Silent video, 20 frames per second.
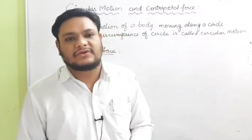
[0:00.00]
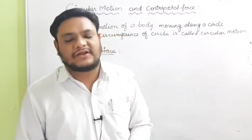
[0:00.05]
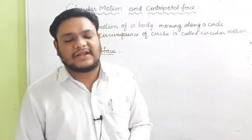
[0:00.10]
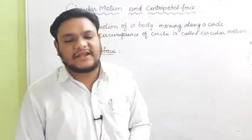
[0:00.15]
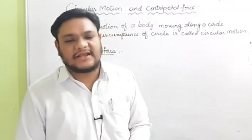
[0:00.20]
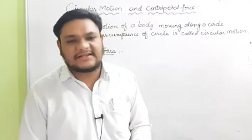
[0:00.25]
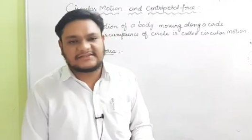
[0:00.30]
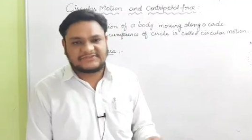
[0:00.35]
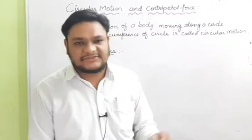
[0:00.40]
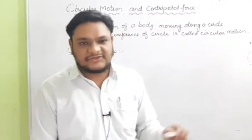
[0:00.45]

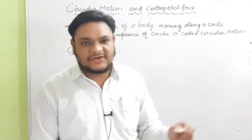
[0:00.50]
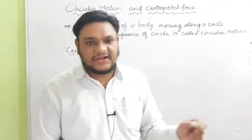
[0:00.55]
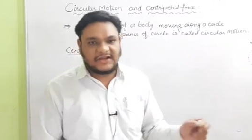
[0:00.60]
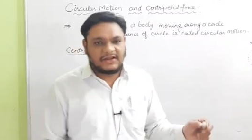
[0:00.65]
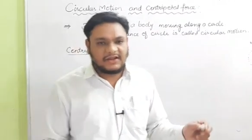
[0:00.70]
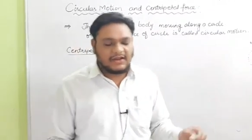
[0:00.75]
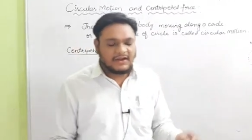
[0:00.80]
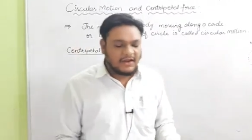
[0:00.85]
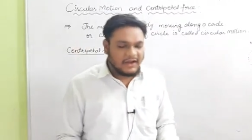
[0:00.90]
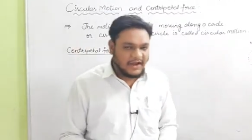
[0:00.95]
Take a
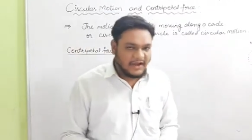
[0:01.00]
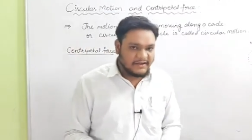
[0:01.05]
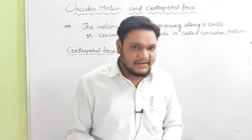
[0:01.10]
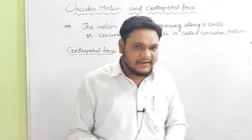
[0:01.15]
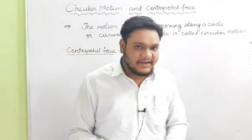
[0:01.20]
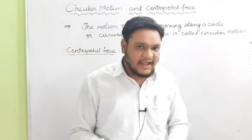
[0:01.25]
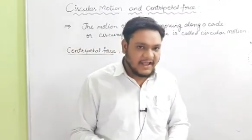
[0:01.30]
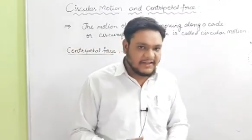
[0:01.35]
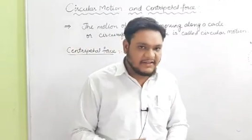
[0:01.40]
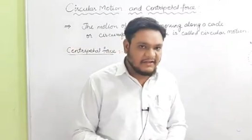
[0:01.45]
string
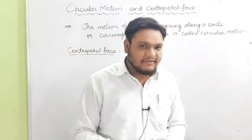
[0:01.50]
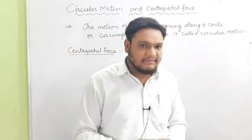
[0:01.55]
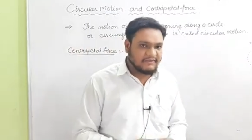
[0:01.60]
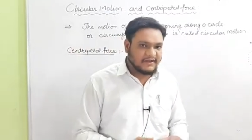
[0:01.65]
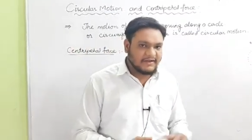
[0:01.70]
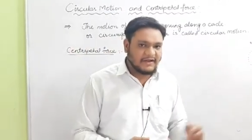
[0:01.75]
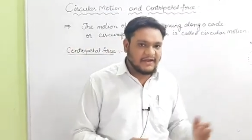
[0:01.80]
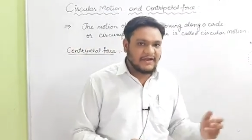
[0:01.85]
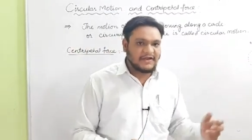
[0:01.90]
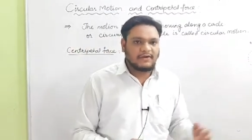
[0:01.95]
and tie the
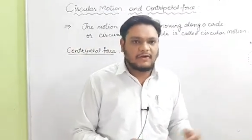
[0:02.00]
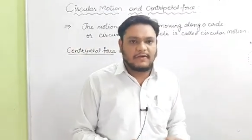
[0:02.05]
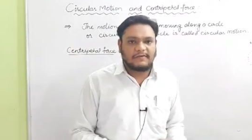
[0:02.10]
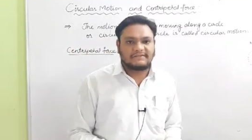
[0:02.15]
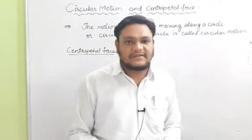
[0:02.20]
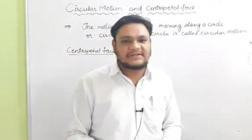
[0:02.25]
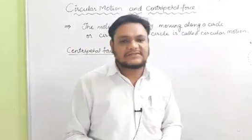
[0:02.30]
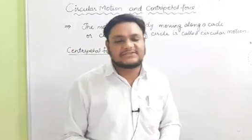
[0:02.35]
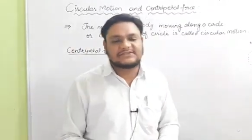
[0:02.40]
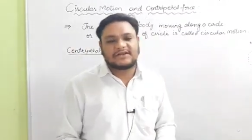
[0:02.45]
one end
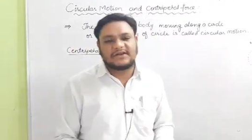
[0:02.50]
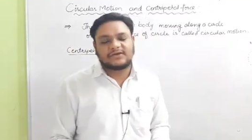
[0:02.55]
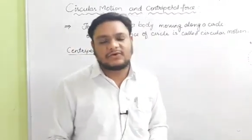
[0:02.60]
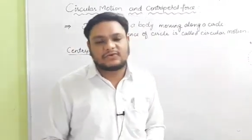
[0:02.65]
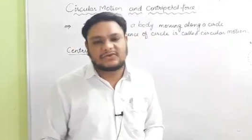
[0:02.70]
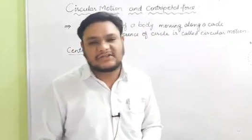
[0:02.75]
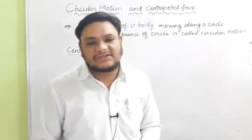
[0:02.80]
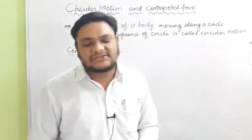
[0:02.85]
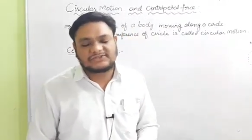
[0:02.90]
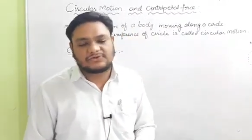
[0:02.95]
of the string
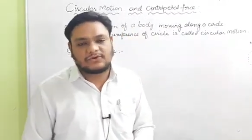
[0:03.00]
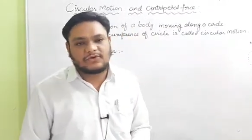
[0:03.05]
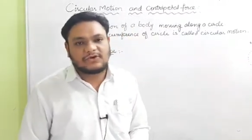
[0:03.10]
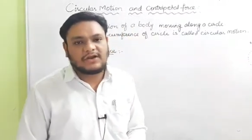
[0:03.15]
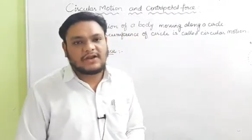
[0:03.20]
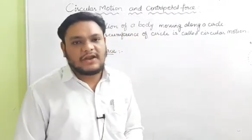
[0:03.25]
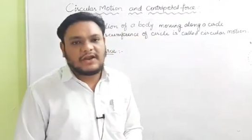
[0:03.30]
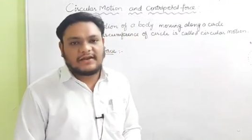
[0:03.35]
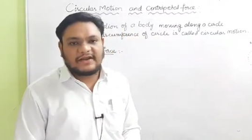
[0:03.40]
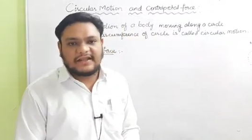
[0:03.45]
to the
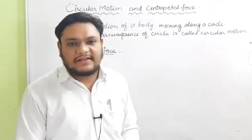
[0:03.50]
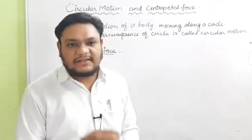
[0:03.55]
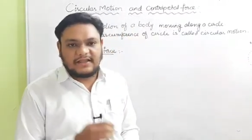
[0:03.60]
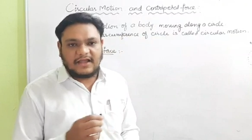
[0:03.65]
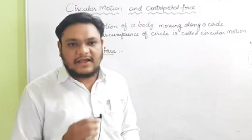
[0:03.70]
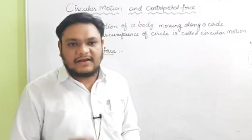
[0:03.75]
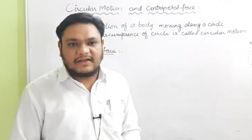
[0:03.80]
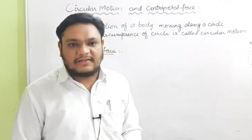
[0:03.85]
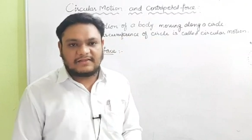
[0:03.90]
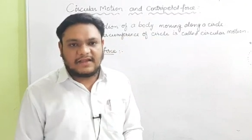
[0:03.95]
stone. Take
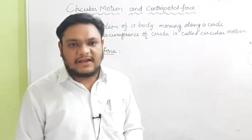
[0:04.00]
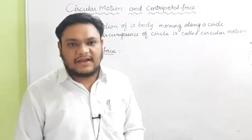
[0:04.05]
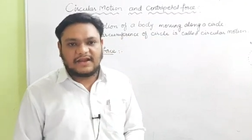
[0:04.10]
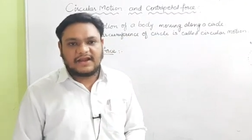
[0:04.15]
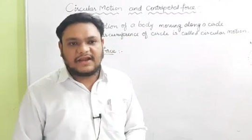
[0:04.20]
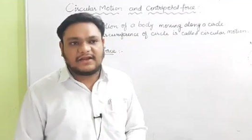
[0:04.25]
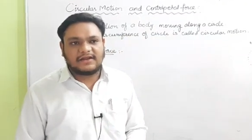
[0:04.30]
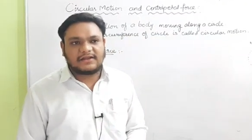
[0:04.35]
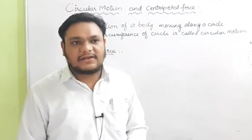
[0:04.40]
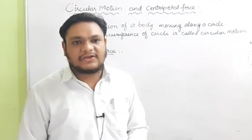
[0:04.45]
the another
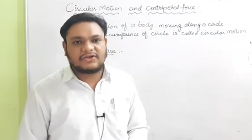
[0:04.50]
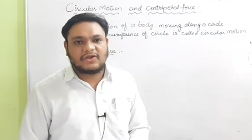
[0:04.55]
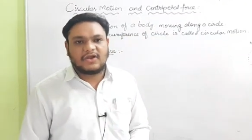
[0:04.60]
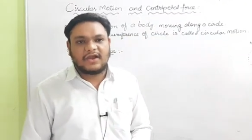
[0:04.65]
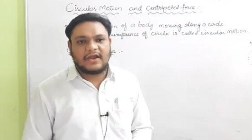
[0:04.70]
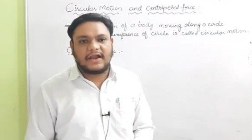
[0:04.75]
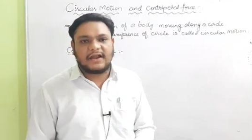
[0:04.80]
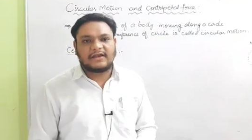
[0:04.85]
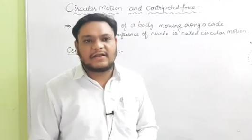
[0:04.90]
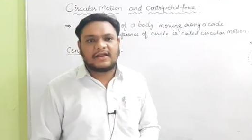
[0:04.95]
end in your
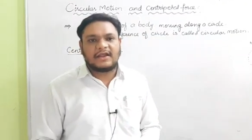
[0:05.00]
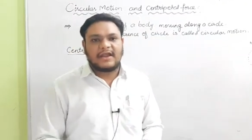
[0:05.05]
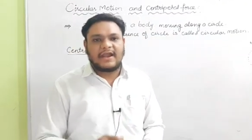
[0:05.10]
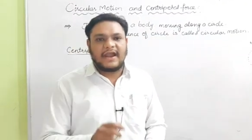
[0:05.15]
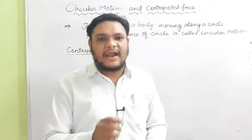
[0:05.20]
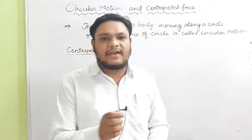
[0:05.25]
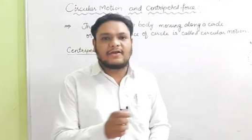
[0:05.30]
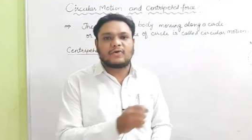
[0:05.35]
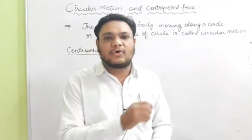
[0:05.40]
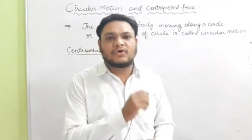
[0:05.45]
hand
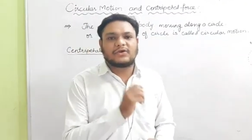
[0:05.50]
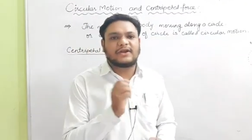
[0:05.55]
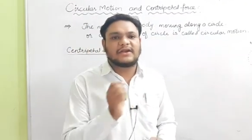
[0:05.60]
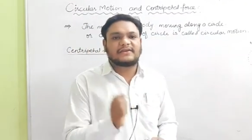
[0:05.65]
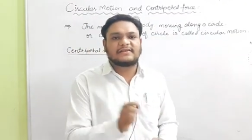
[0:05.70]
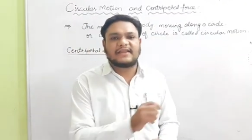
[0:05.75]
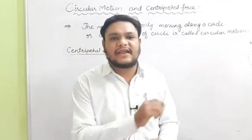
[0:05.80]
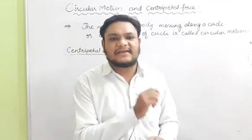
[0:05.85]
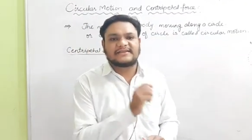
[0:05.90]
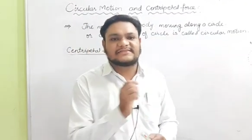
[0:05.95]
and
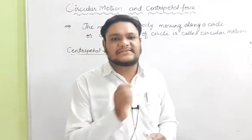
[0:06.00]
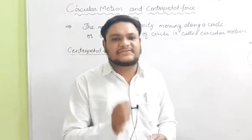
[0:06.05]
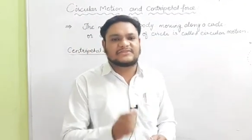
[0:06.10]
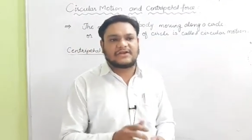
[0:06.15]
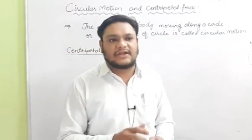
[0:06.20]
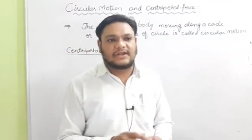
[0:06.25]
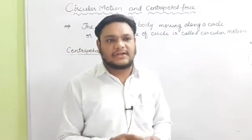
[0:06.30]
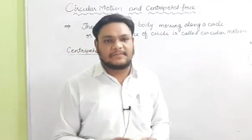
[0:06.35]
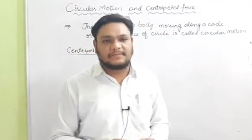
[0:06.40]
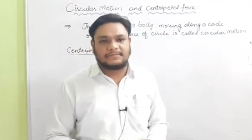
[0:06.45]
rotate that
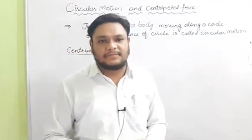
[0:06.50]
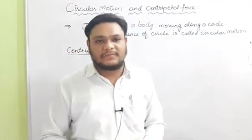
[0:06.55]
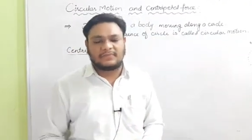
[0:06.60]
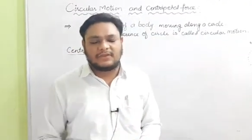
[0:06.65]
string.